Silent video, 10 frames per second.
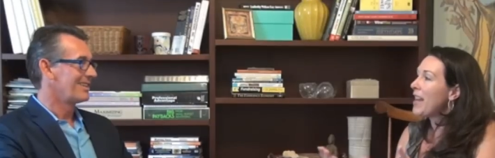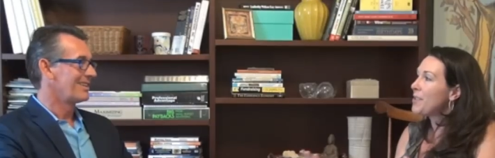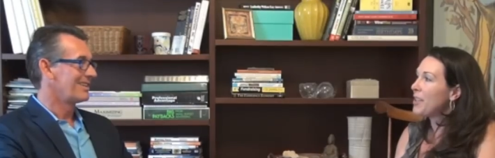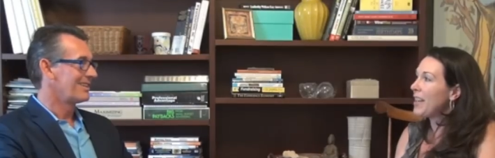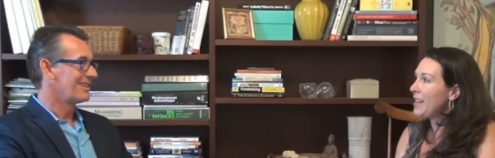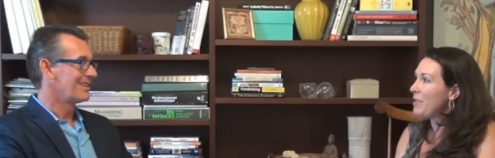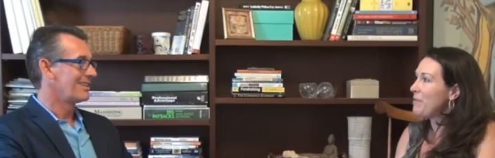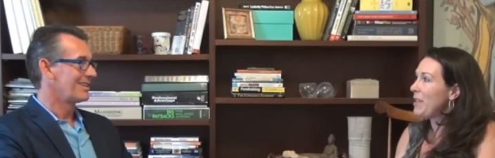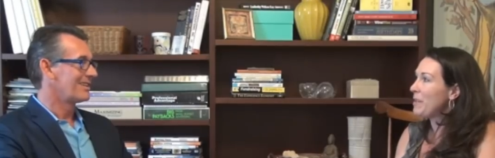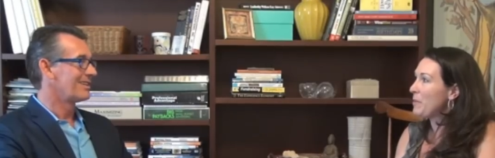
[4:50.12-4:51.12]

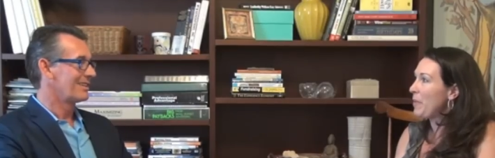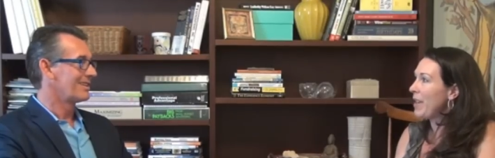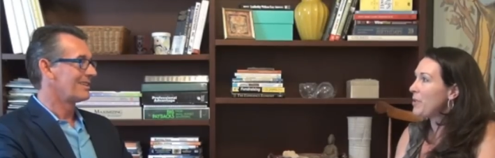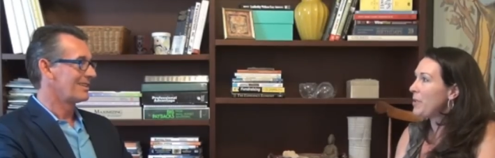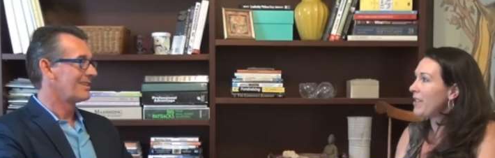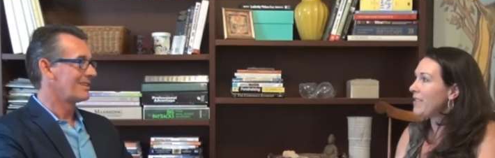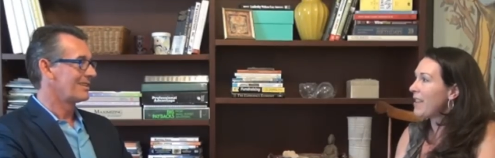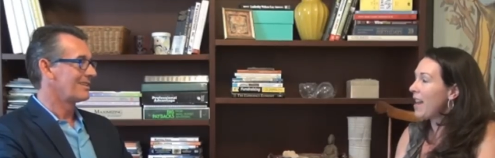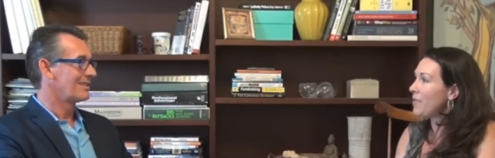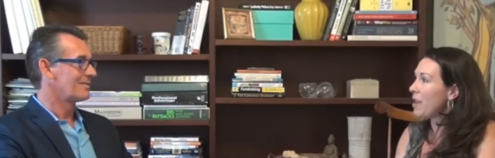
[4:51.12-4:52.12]
Speaker 1: educated me as a
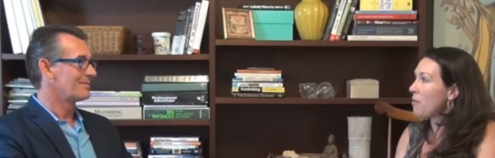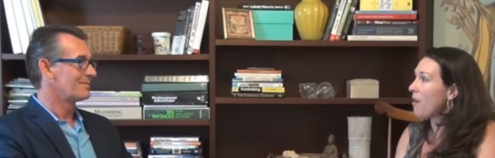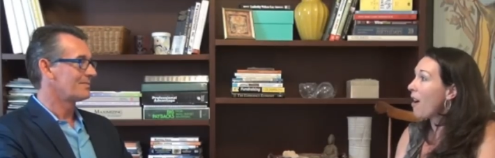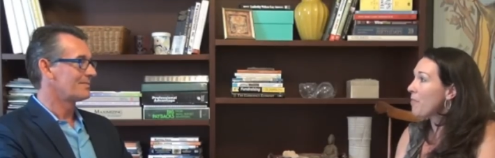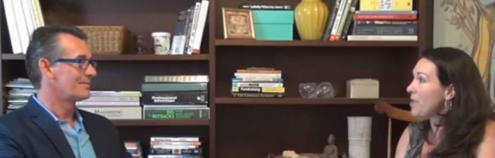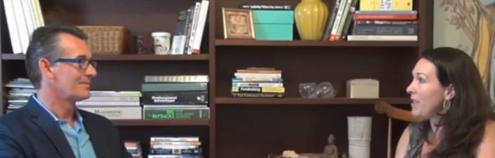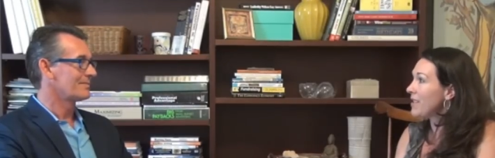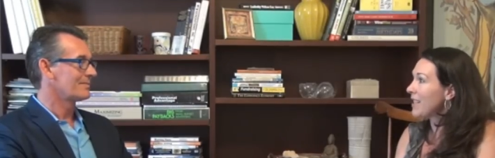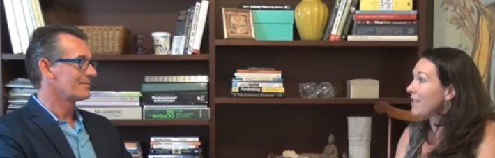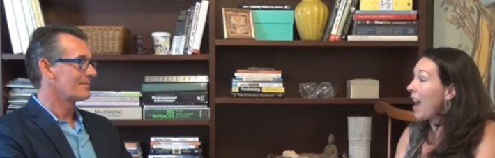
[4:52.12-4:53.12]
patient that there were
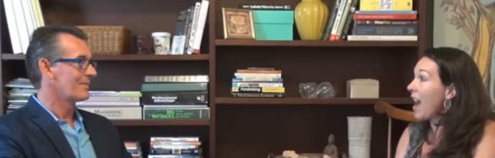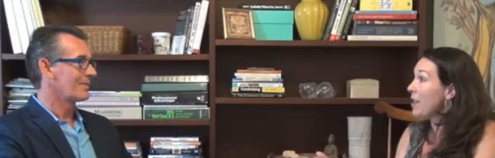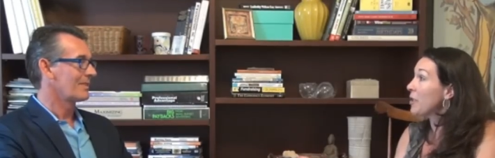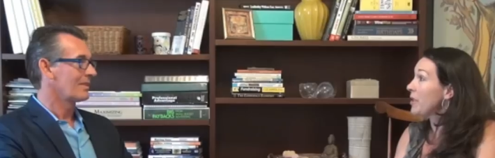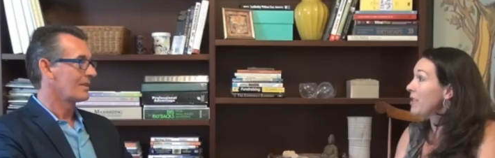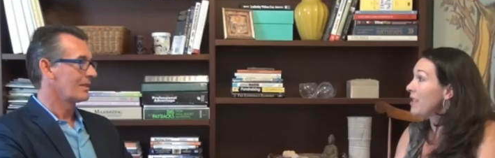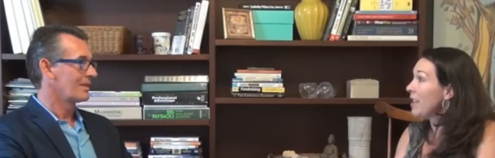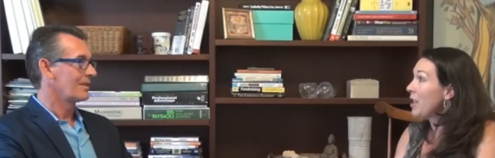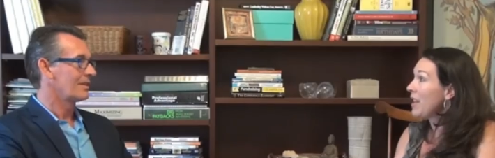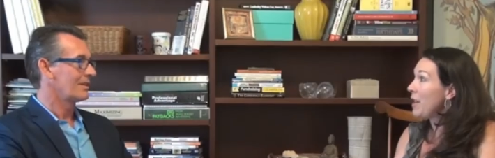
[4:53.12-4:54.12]
options, like that I could,
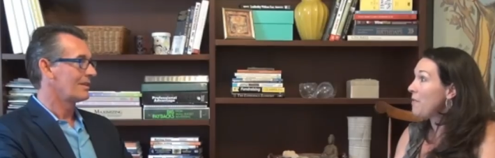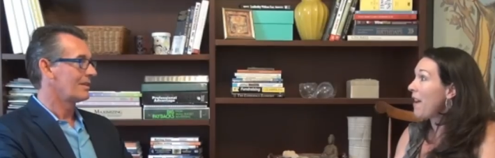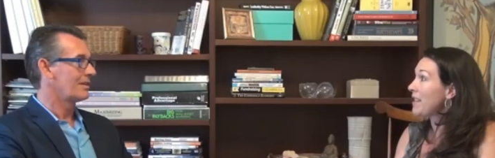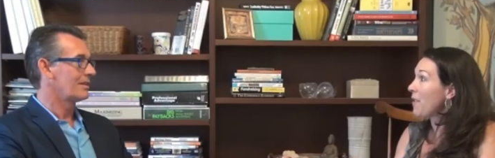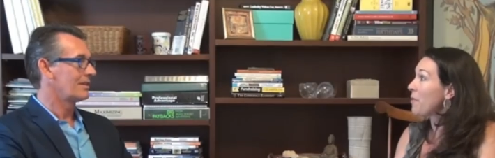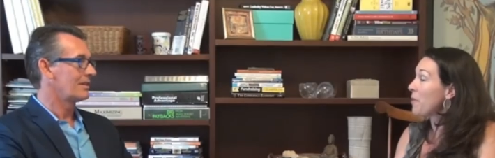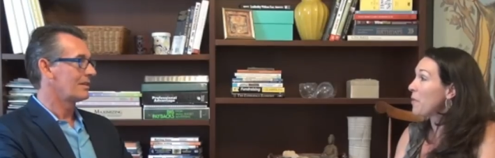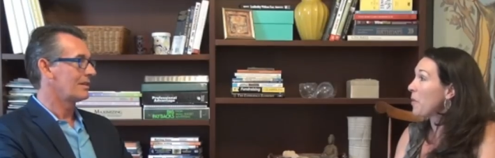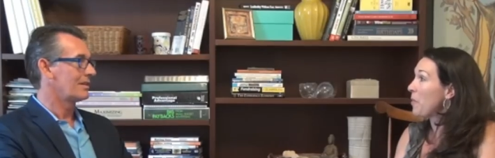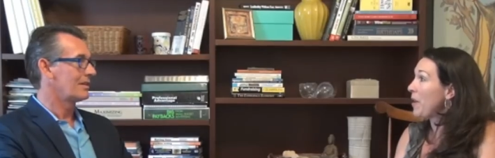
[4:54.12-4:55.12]
in fact, have
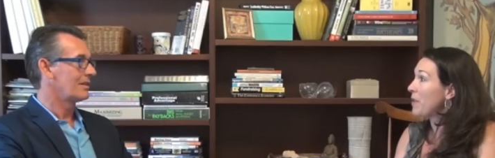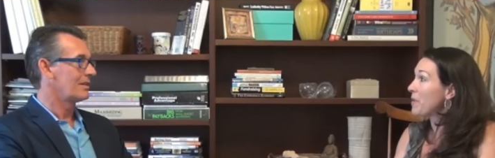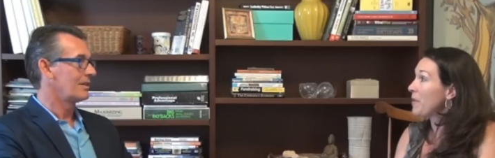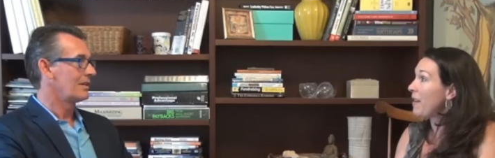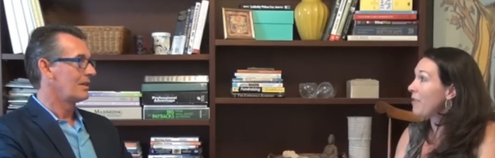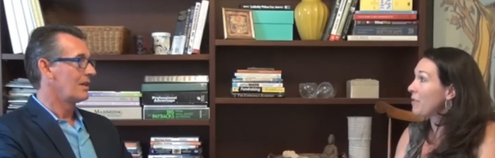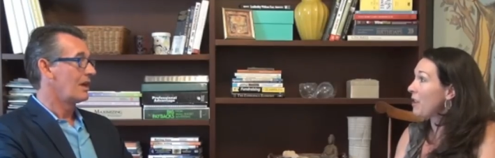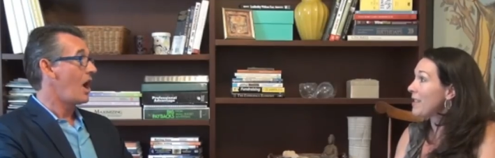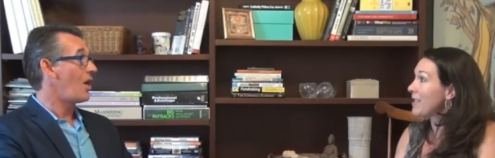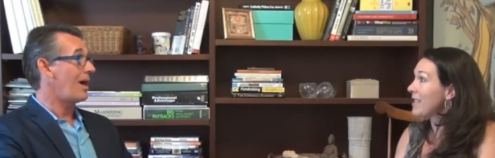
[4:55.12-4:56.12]
three or four pairs
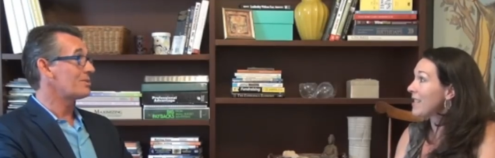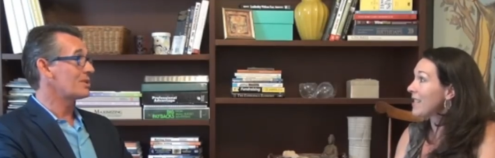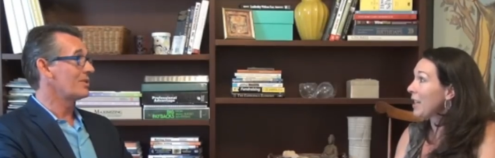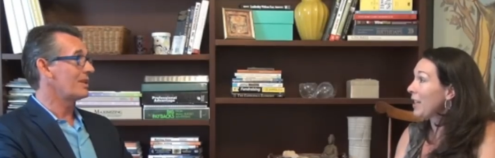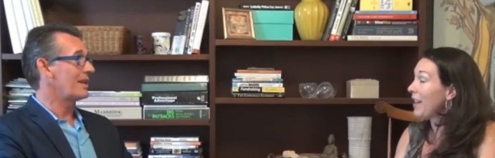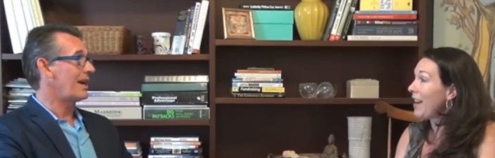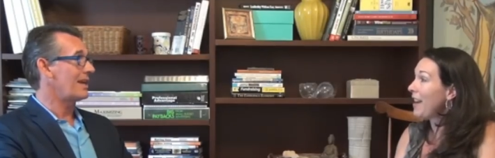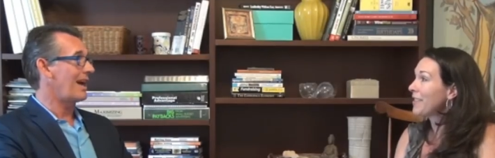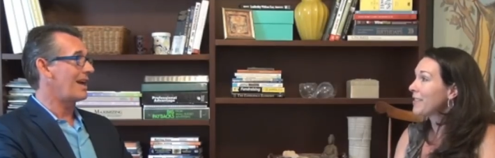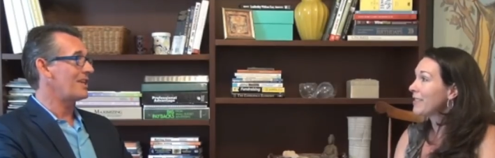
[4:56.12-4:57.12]
of glasses. Oh,
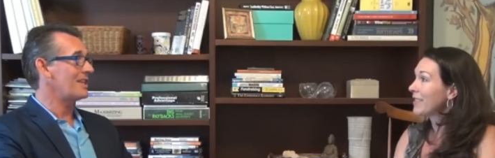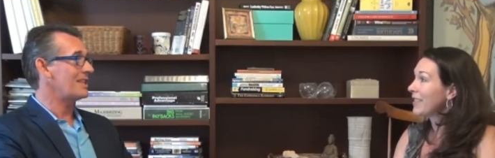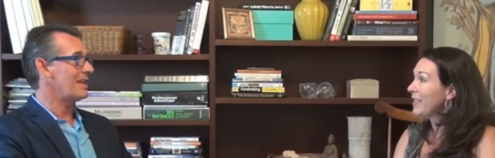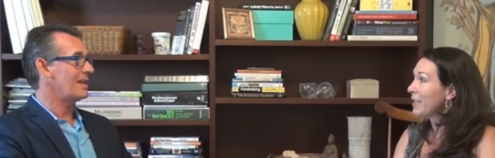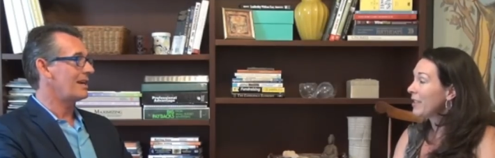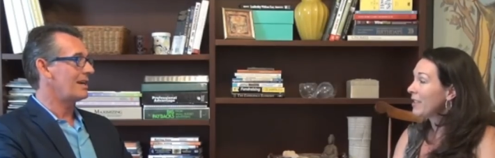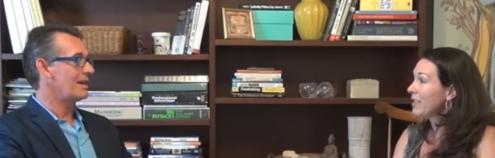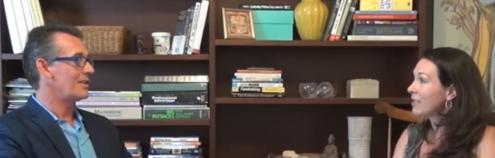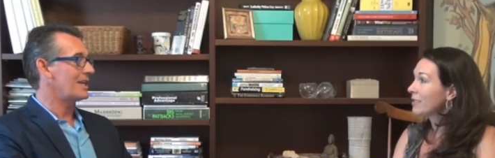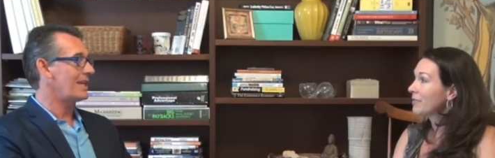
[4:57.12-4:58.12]
Speaker 2: absolutely. I, I think the
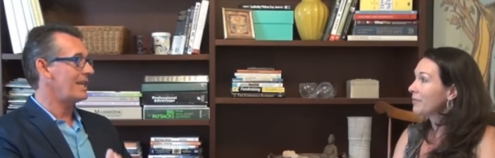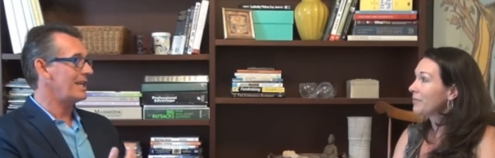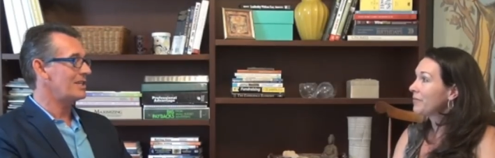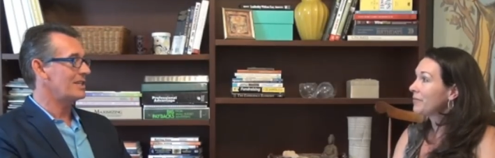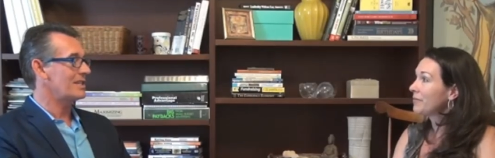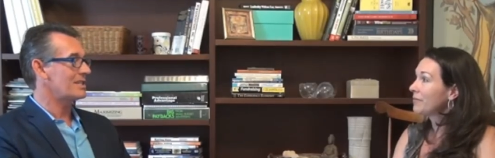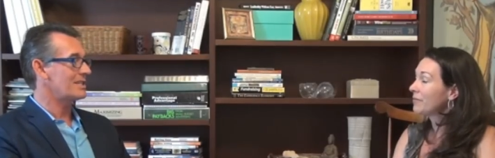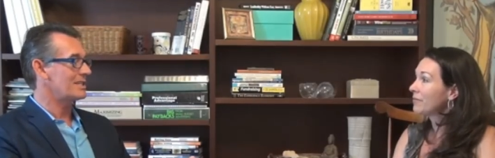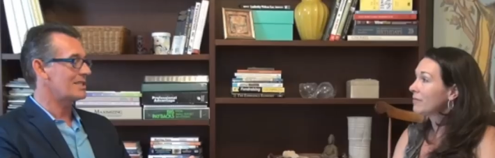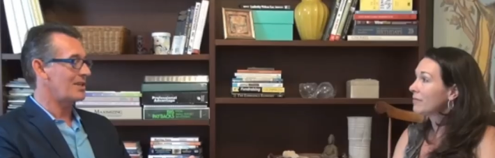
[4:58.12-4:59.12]
uh, the key to
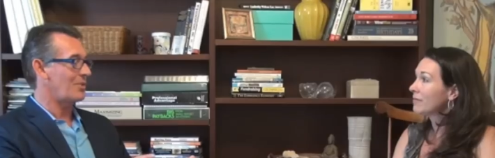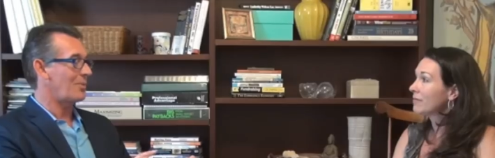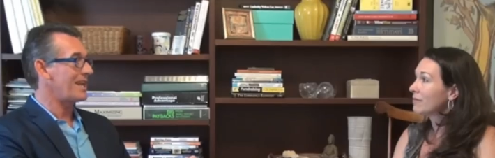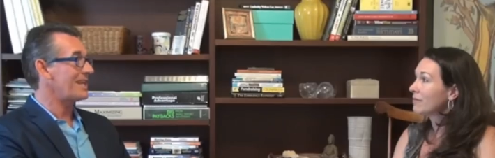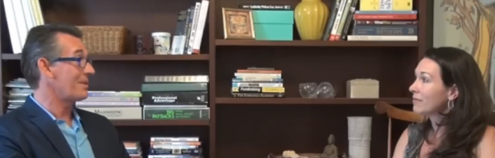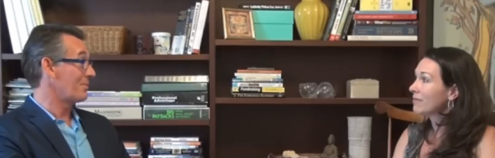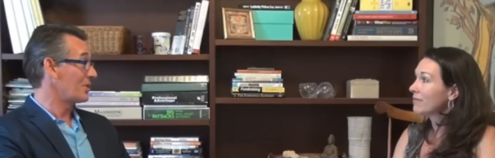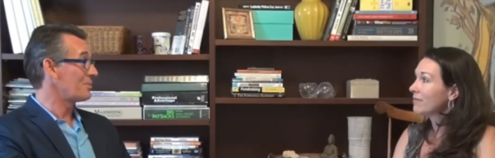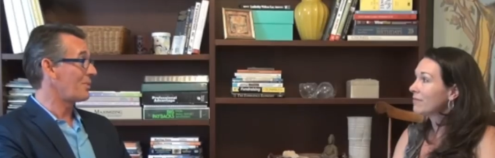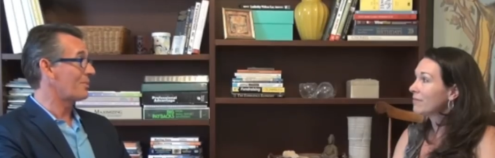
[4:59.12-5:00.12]
this is you know, writing the
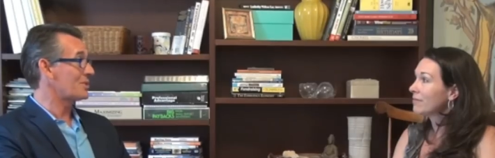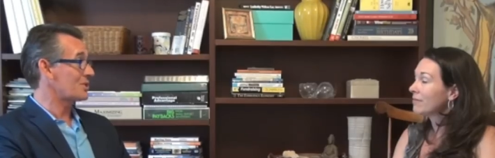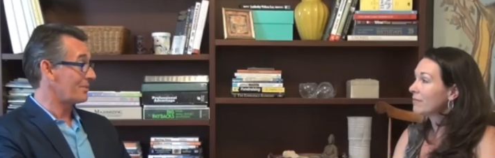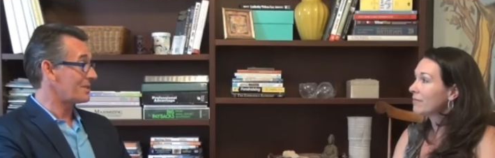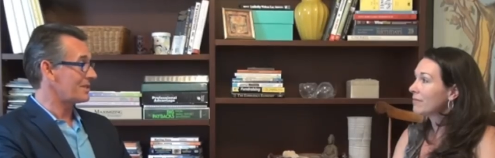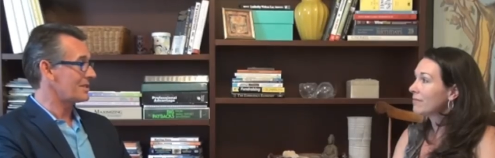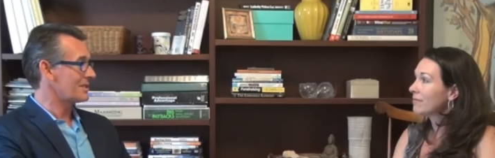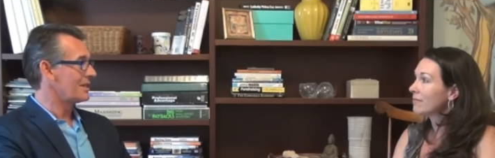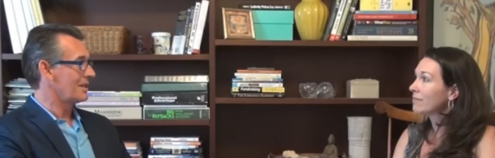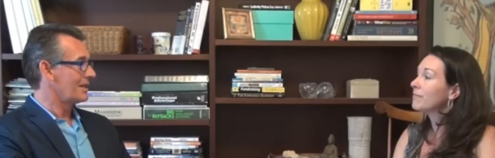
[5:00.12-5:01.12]
multiple
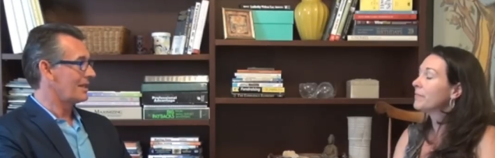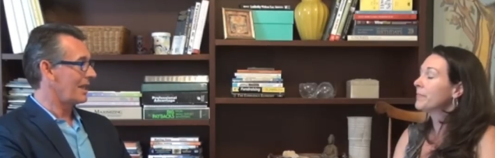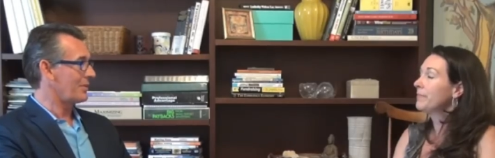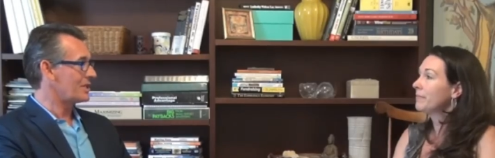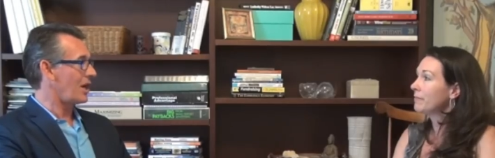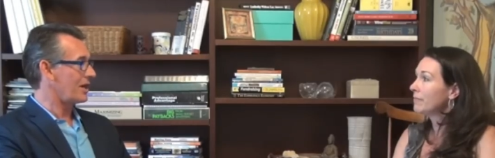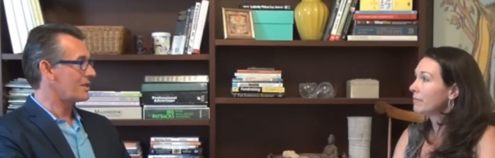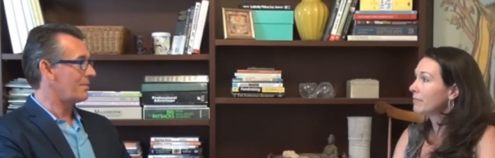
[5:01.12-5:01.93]
prescriptions, mm-hmm. like we talked